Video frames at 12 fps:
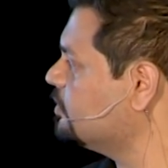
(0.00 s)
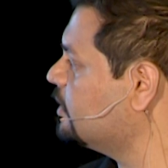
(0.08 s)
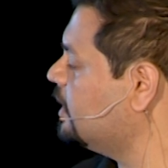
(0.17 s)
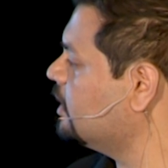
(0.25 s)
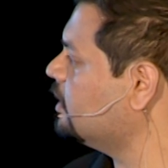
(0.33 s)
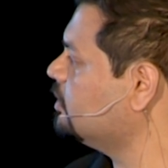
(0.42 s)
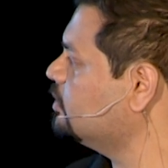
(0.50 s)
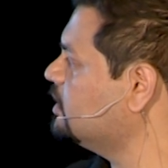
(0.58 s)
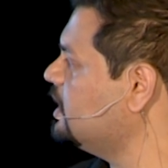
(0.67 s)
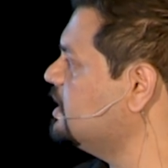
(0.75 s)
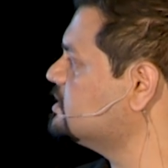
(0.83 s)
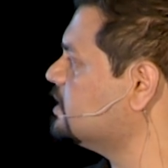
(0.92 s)
of getting into
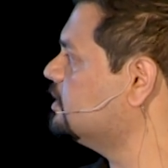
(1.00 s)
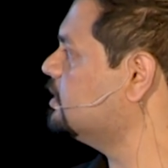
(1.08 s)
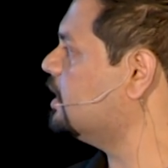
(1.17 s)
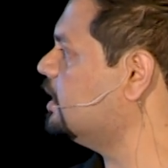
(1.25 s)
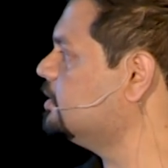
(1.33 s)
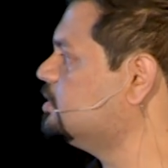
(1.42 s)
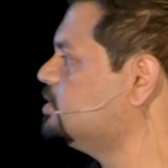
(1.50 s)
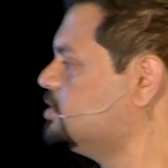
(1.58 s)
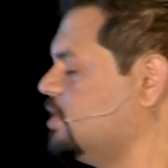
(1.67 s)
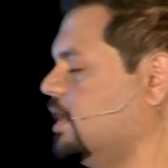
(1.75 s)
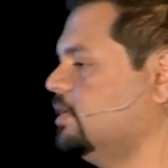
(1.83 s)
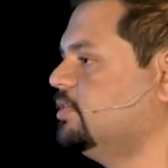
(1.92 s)
these,
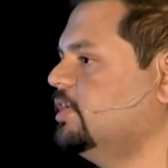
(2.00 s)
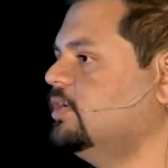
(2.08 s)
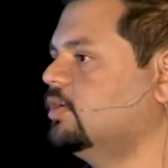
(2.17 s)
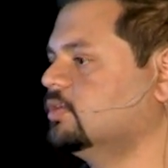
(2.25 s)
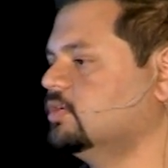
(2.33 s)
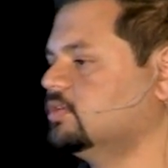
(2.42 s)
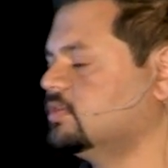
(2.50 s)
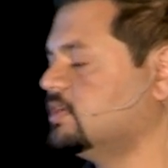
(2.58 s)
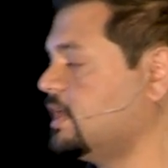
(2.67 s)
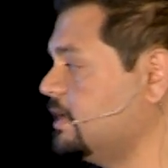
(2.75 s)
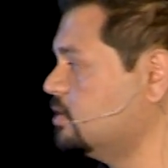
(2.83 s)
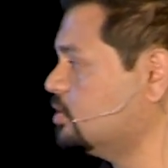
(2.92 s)
I'd really
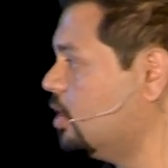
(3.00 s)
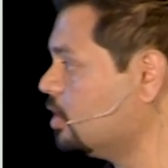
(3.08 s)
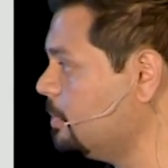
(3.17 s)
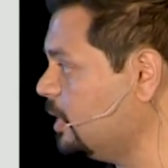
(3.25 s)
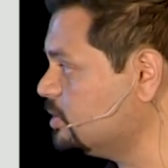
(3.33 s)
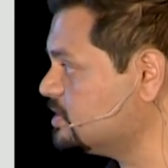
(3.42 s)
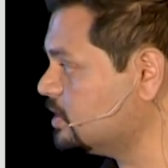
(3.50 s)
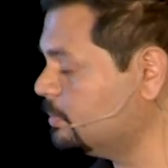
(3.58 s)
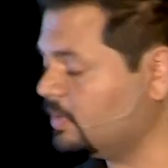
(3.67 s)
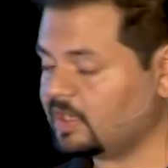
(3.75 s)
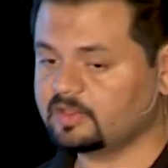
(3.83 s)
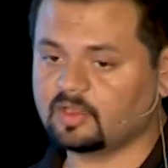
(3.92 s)
like to talk about
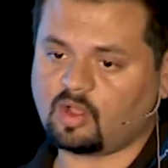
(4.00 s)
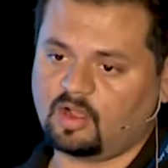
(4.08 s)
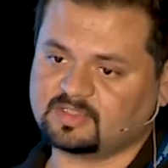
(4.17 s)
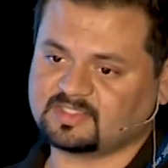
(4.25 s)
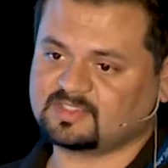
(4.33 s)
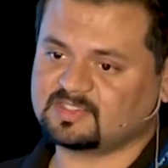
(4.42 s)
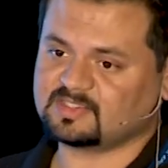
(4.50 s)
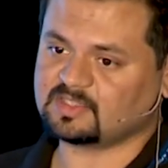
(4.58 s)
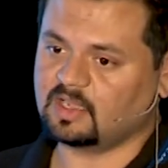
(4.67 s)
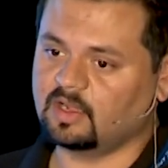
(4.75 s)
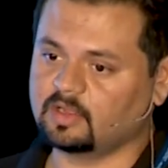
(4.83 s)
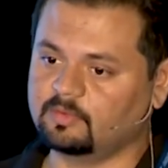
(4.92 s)
some other costs
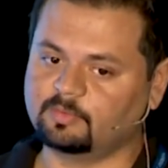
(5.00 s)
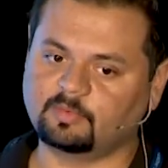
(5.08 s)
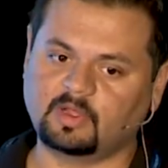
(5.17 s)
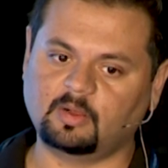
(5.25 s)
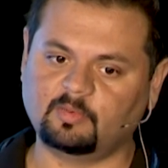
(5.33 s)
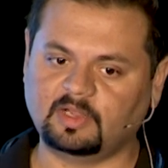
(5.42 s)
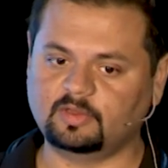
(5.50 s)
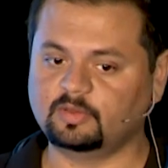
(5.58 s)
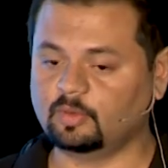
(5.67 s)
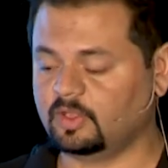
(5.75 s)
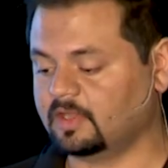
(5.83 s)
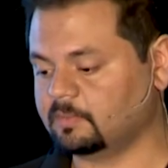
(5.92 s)
while you're
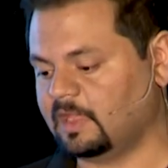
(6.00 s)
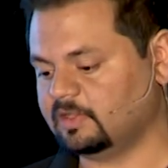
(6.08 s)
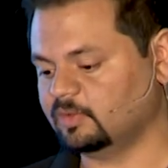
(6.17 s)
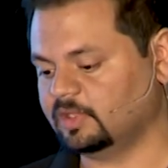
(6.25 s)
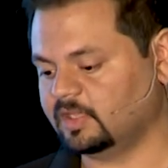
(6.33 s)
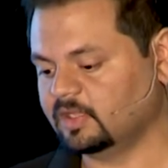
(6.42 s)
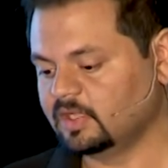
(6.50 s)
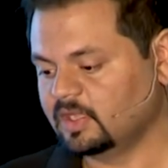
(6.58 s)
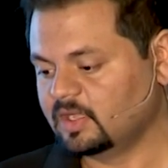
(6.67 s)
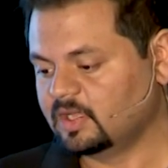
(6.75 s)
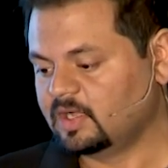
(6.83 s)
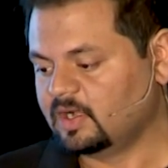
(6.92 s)
doing it manually.
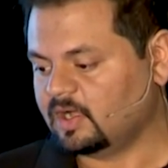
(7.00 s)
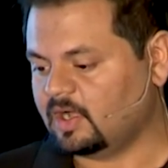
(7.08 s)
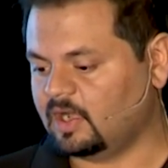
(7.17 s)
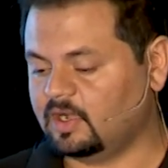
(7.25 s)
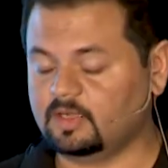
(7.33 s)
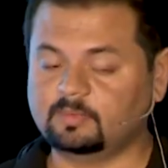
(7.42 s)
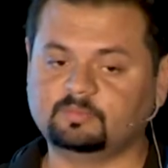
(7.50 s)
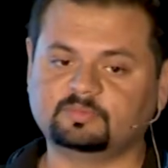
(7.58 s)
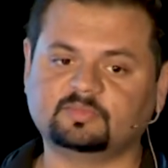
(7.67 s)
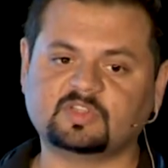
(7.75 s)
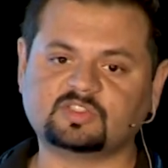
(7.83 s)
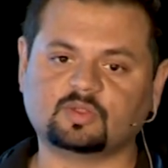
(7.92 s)
Two
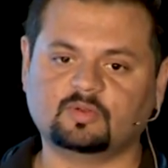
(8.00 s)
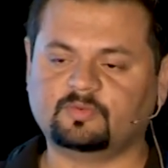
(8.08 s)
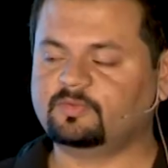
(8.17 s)
sort